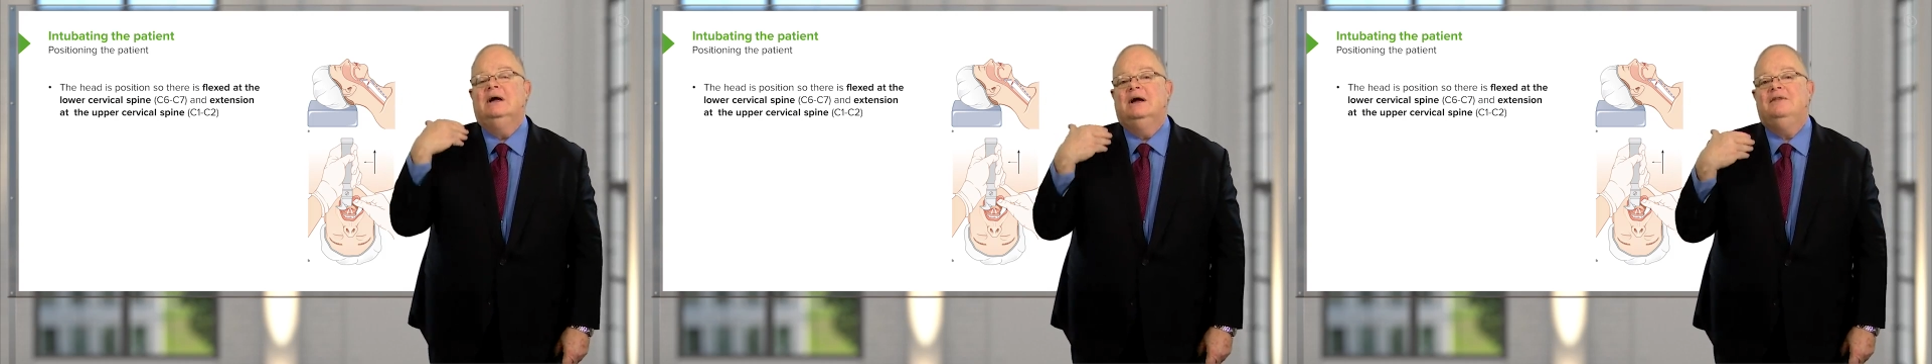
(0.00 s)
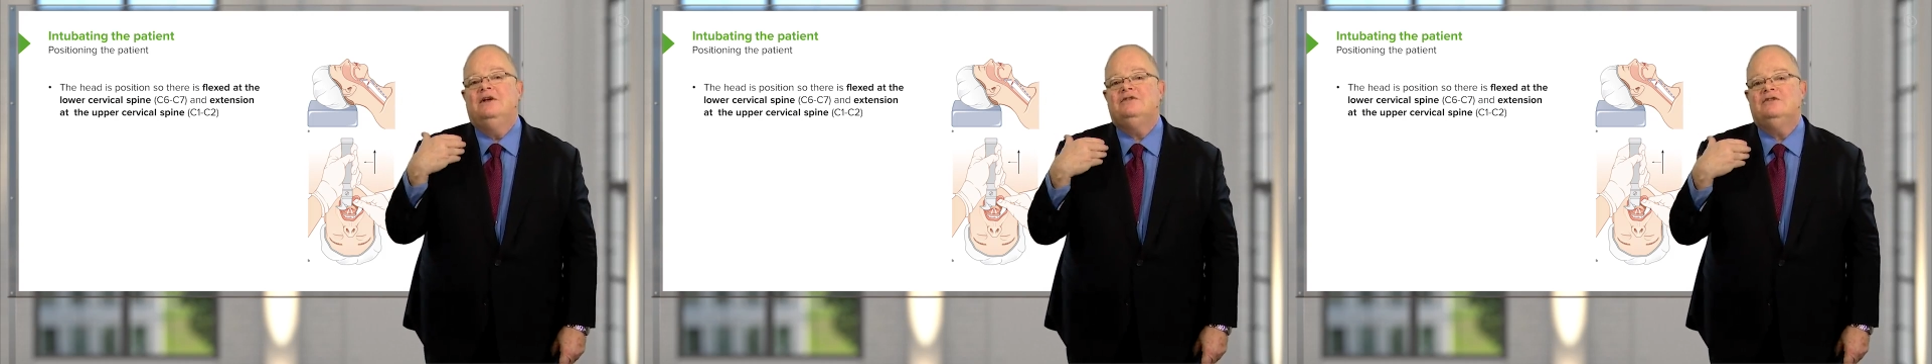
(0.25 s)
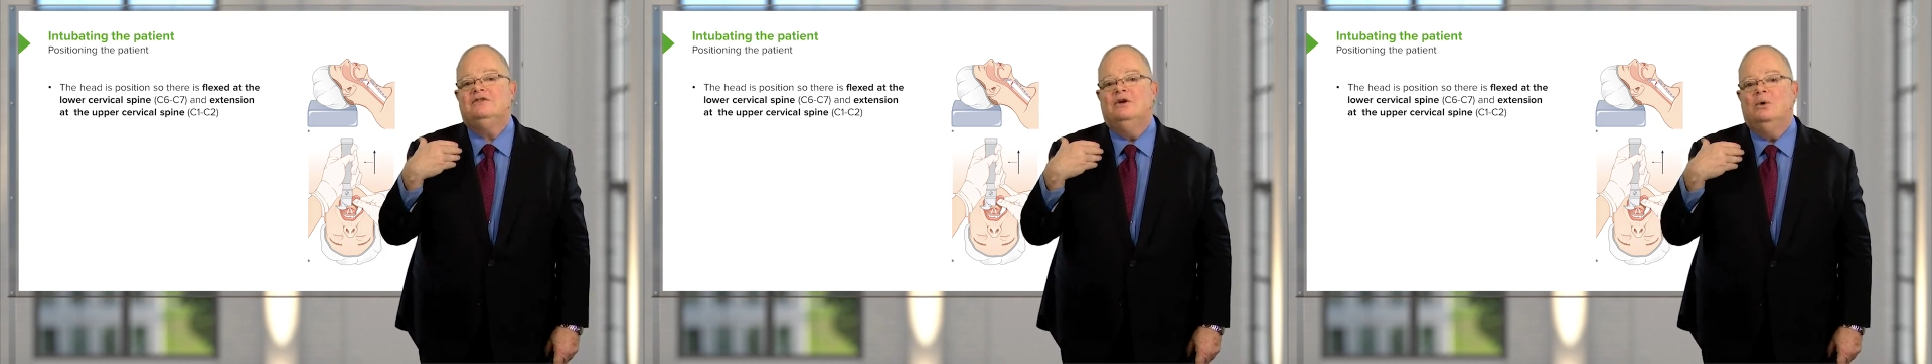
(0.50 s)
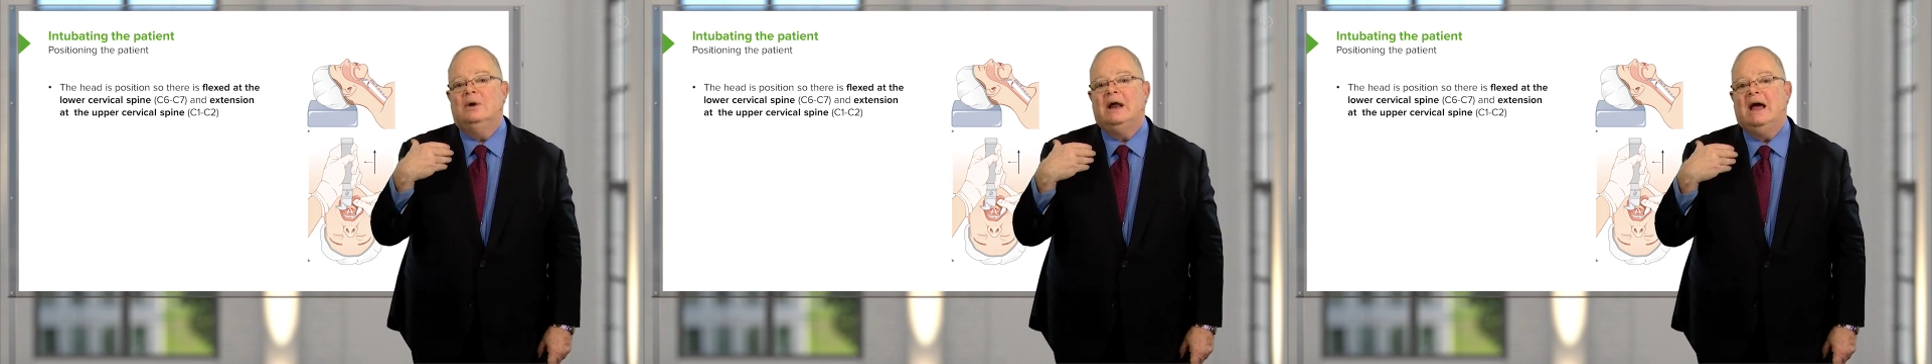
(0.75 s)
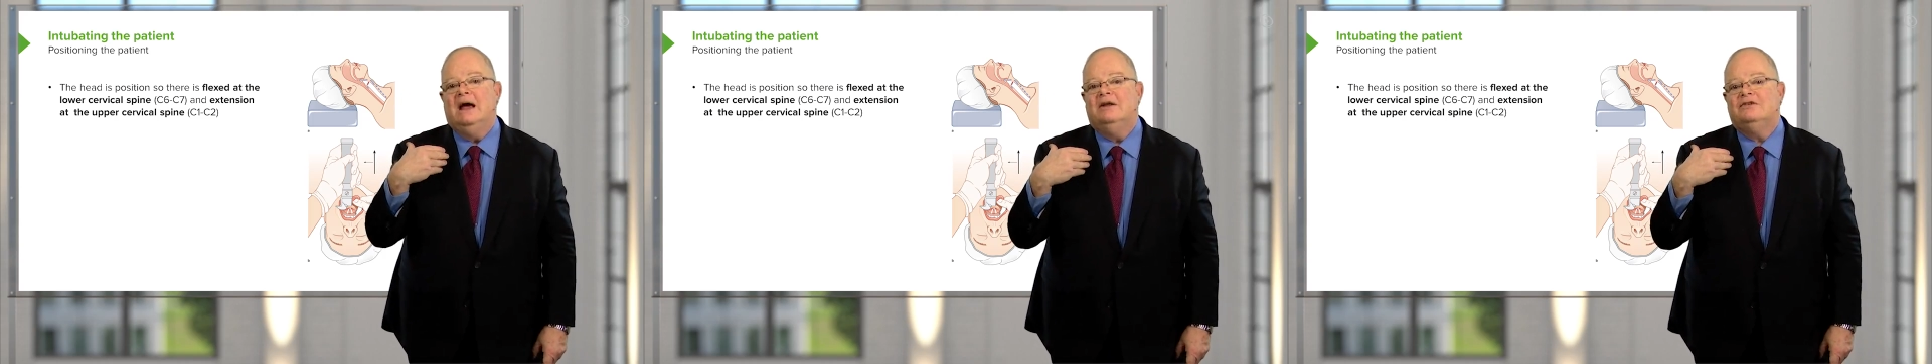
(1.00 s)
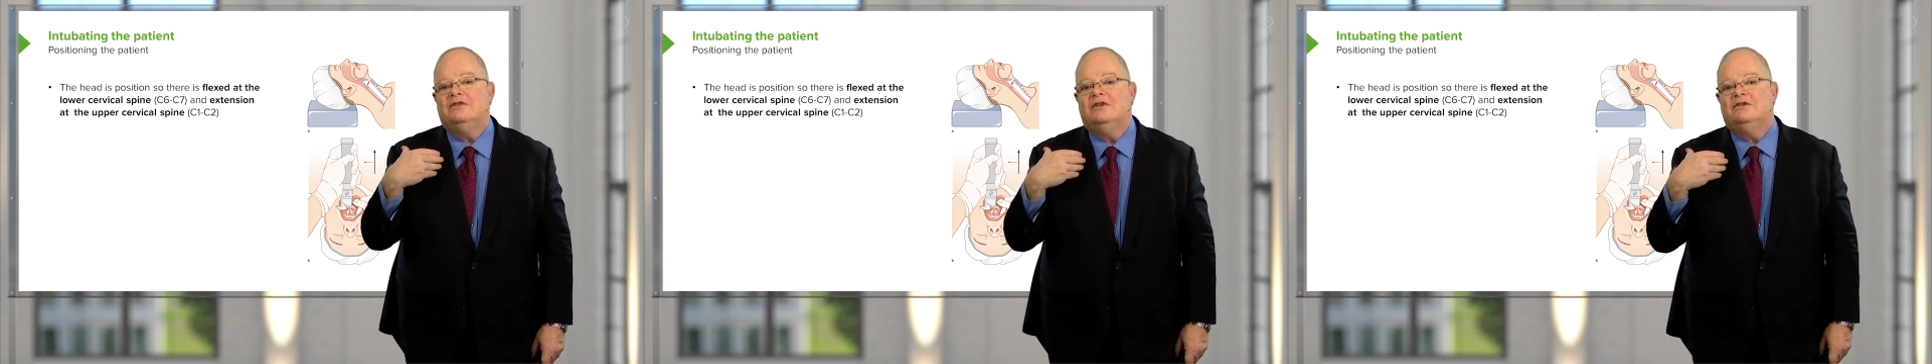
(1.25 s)
And this is known
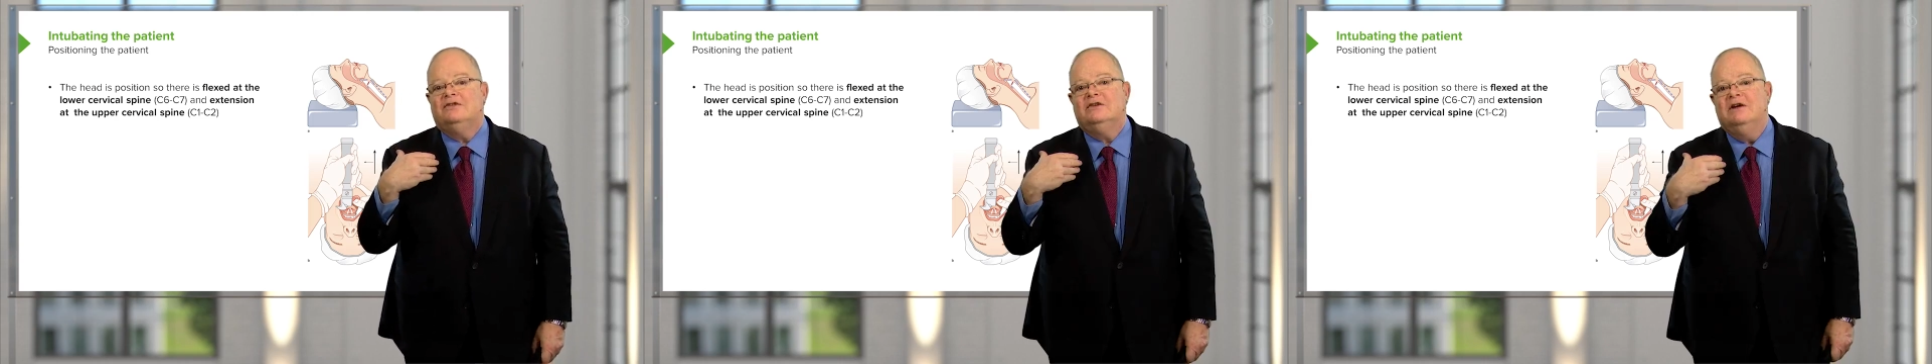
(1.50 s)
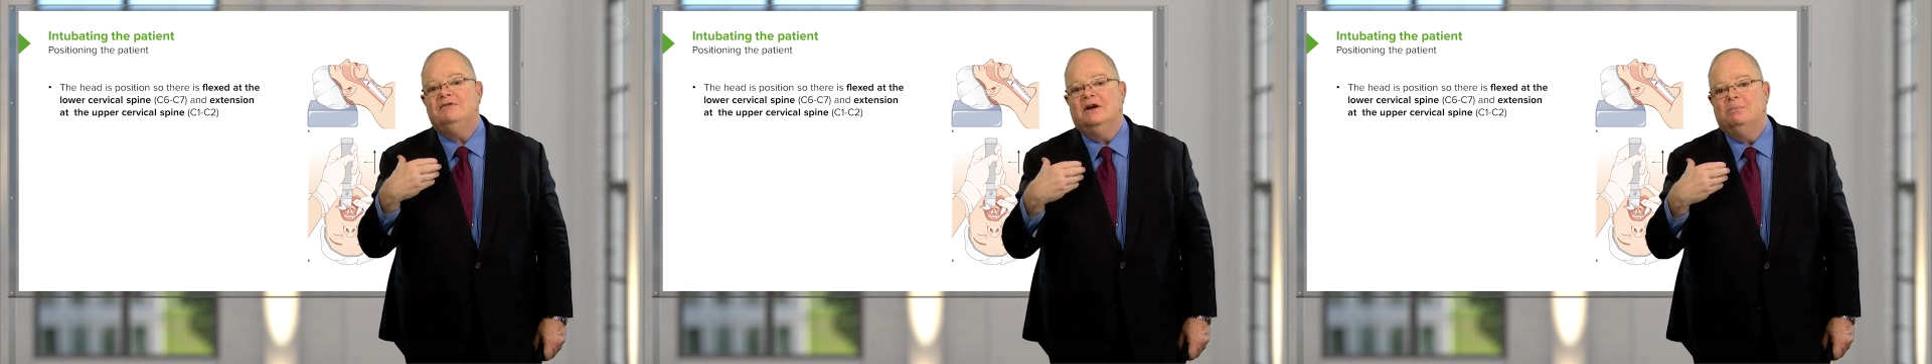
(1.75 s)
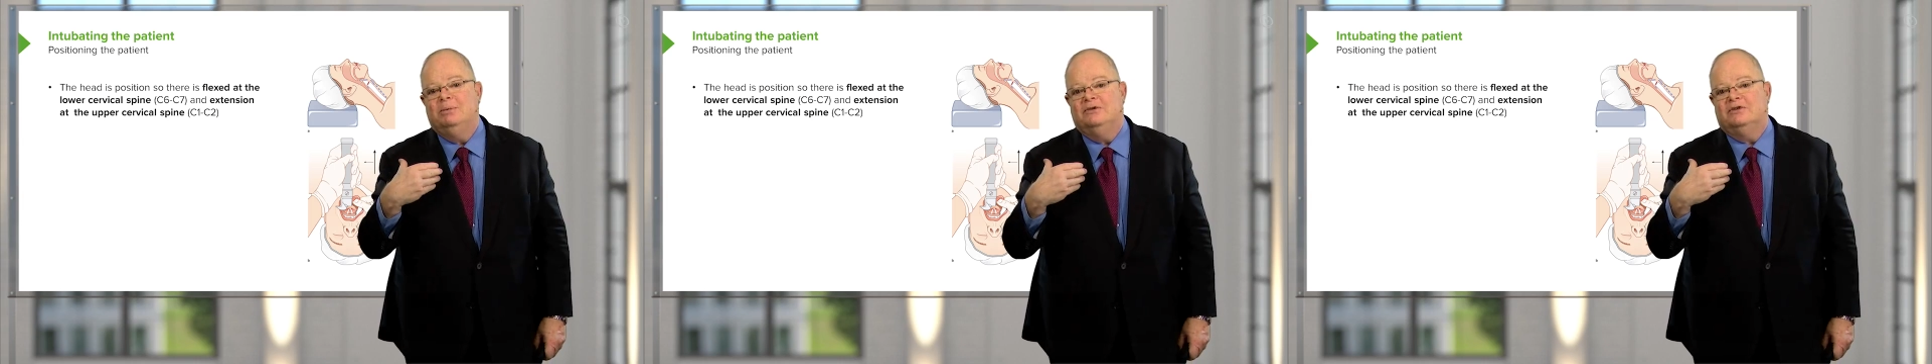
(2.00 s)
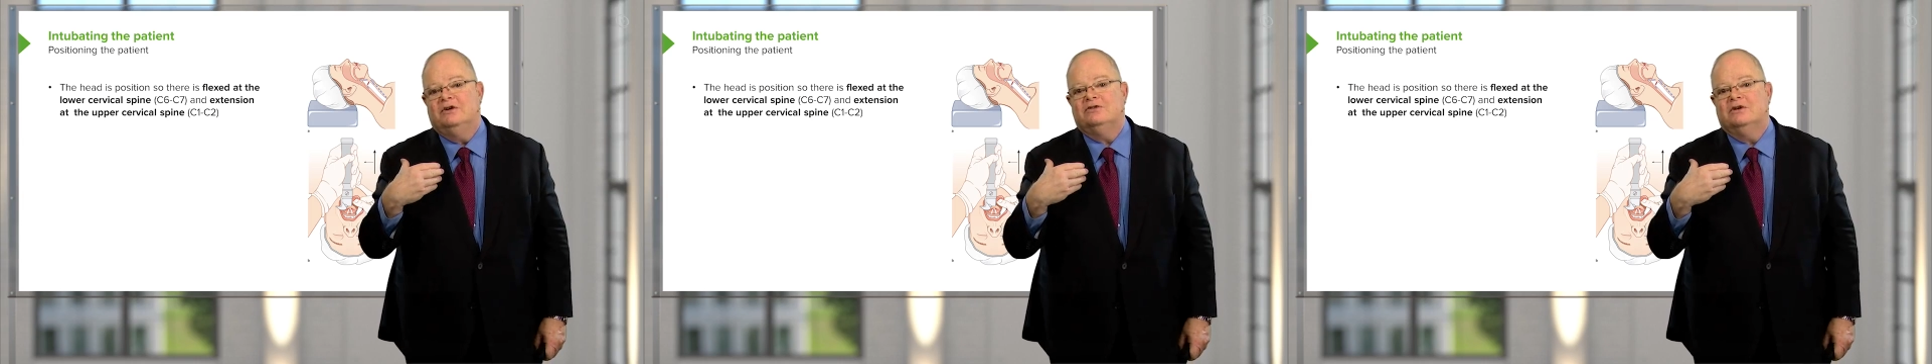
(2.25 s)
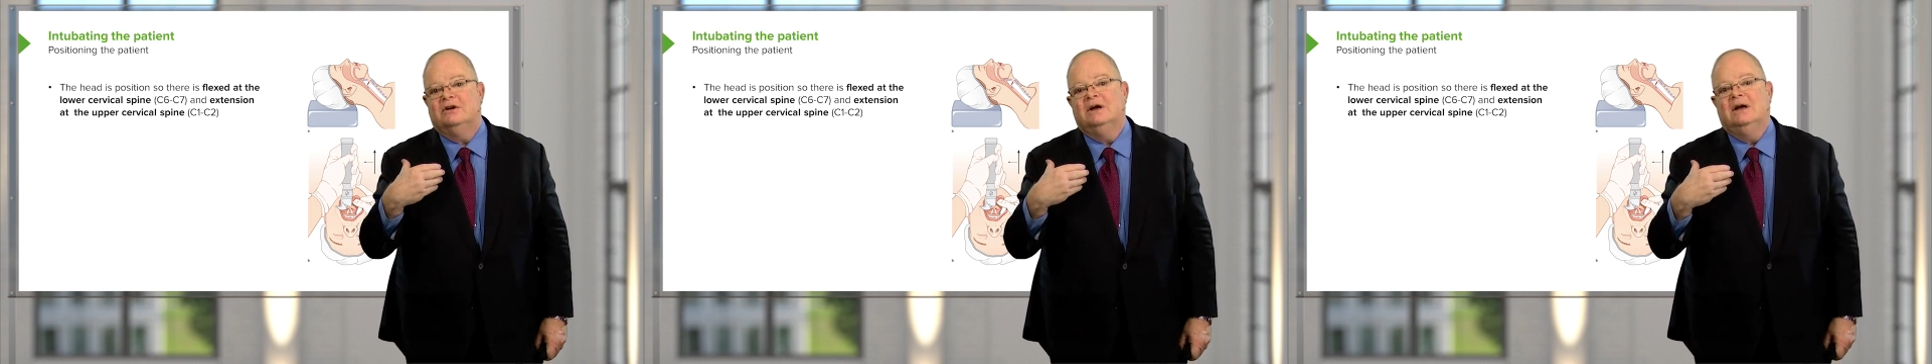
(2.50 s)
as the sniffing position.